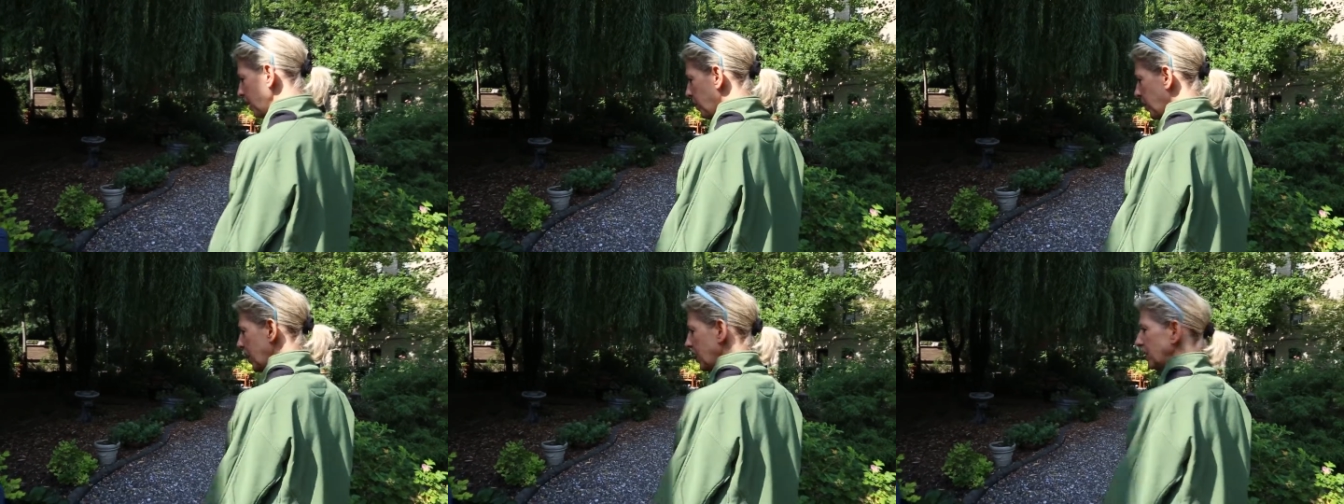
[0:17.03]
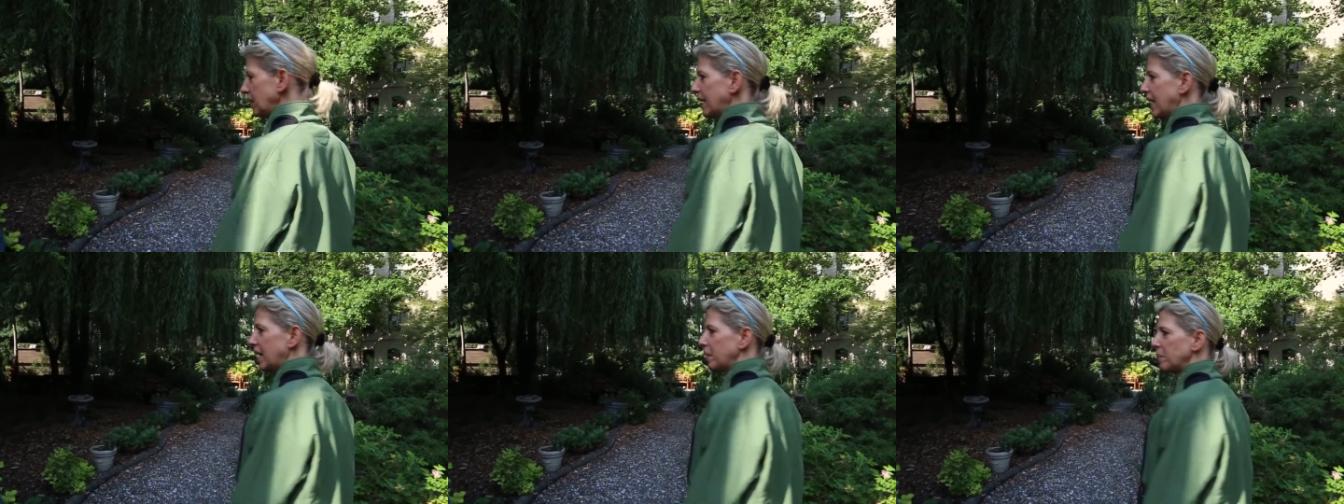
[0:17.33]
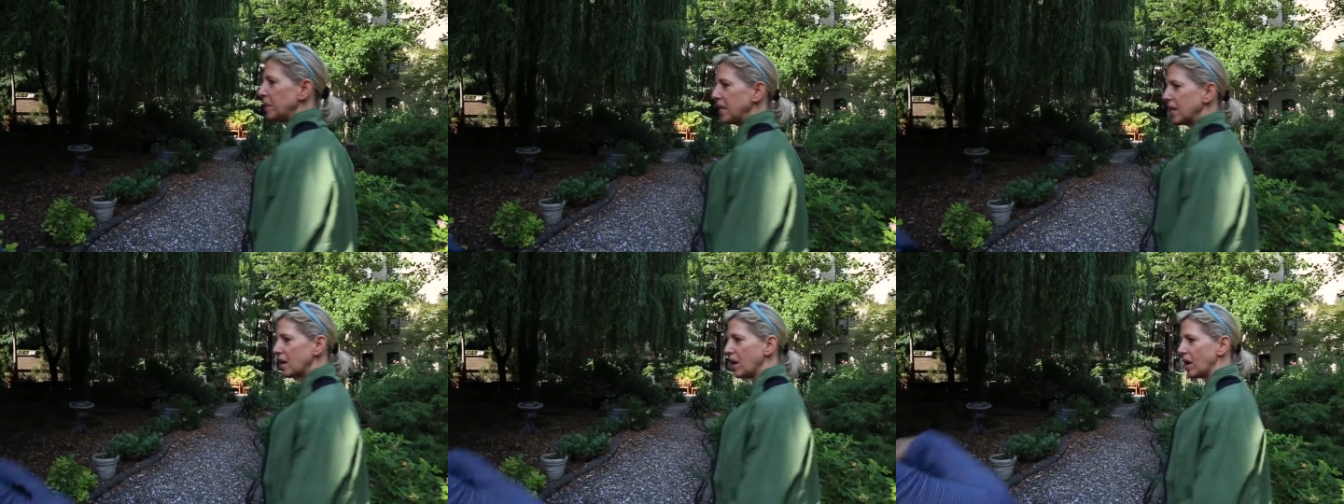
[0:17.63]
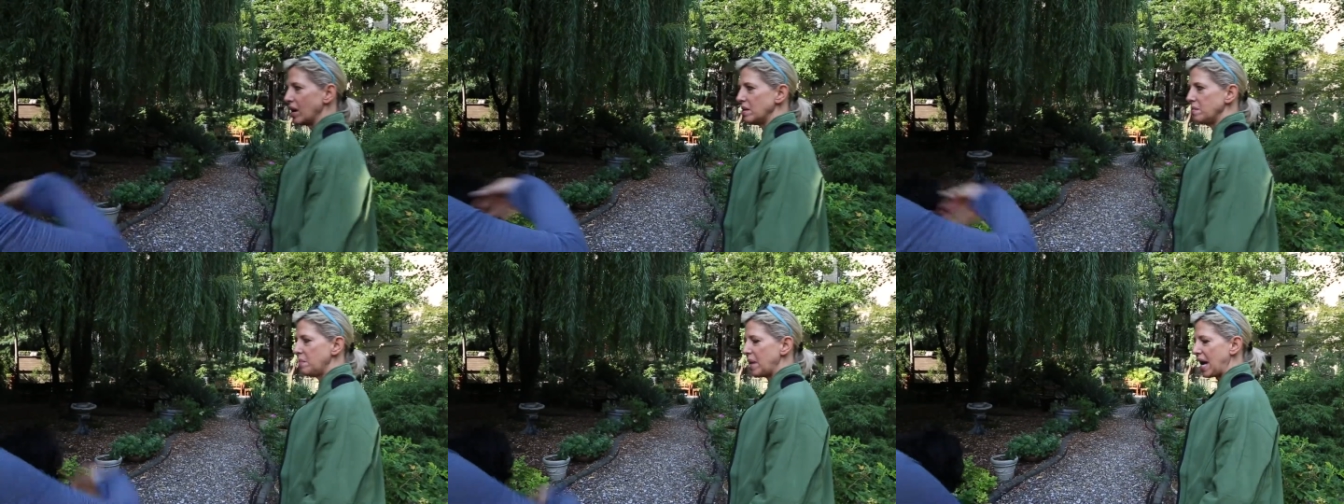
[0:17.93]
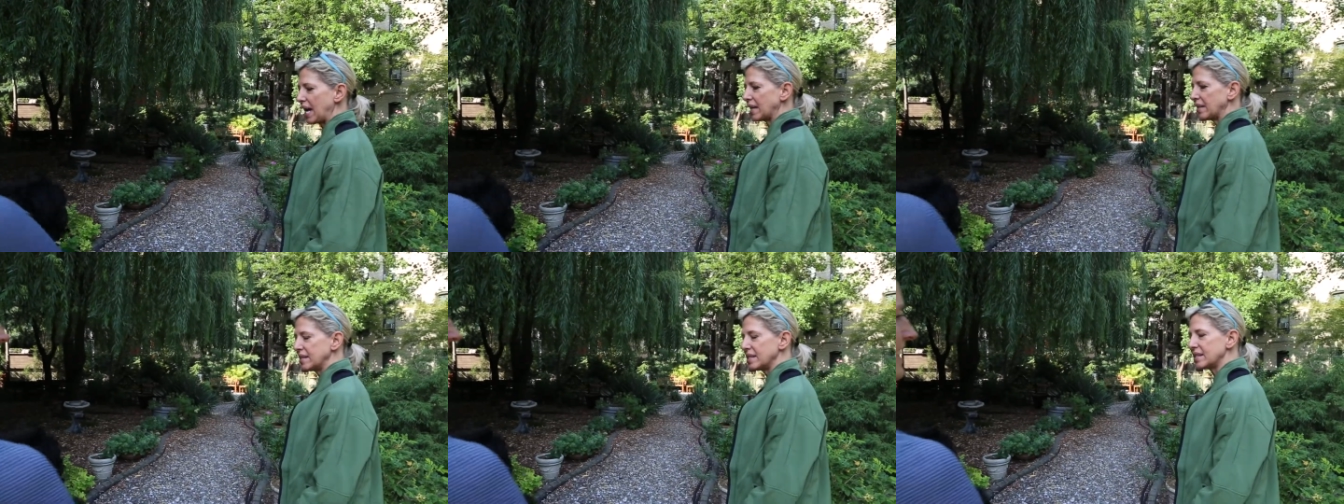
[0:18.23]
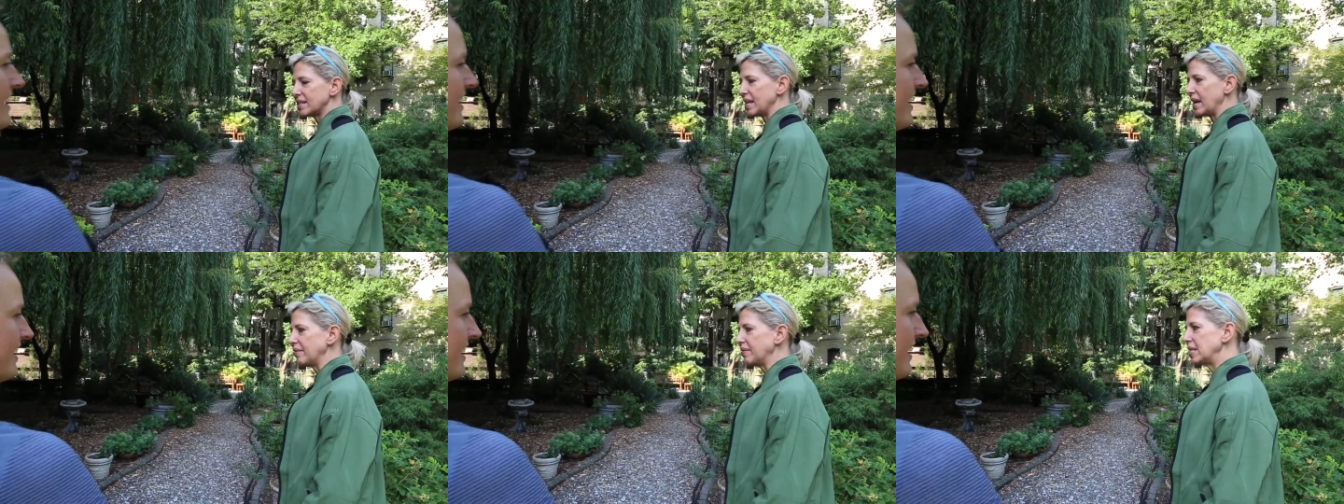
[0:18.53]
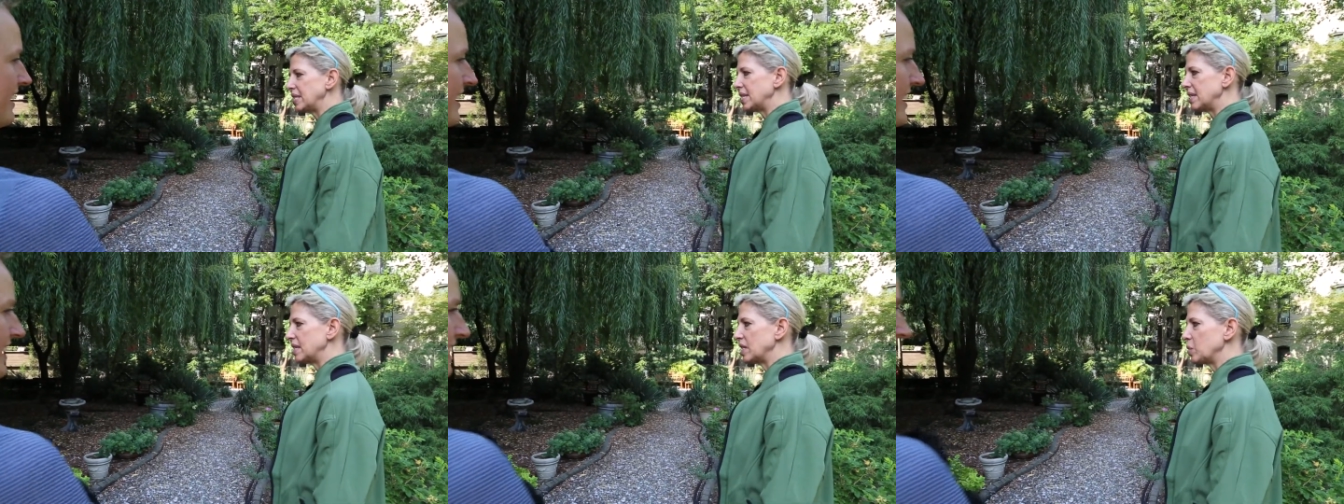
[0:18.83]
Apparently had been a garden back in the
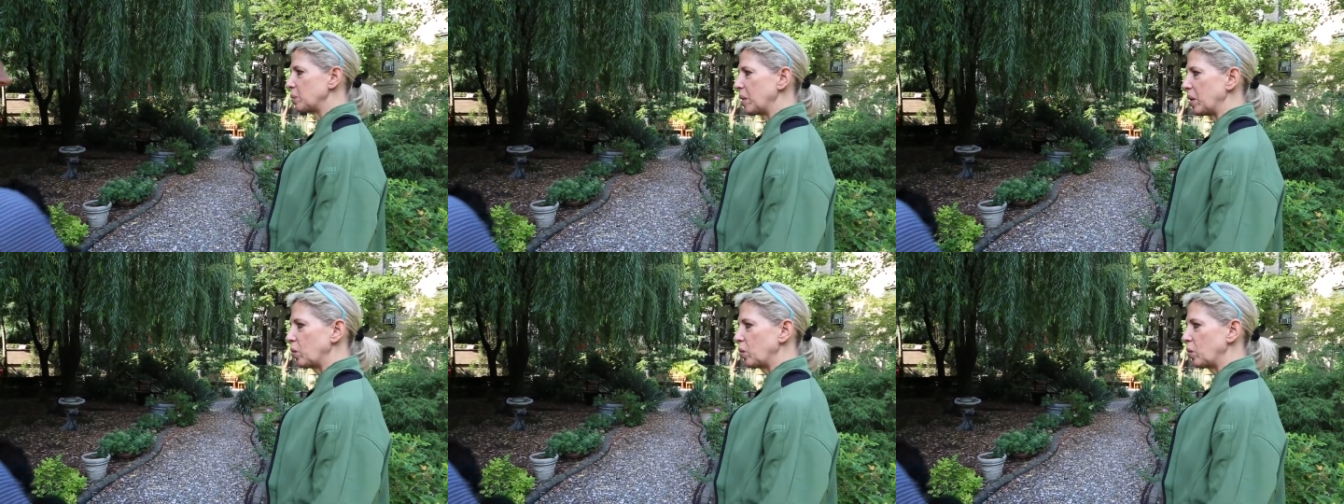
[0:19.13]
70s,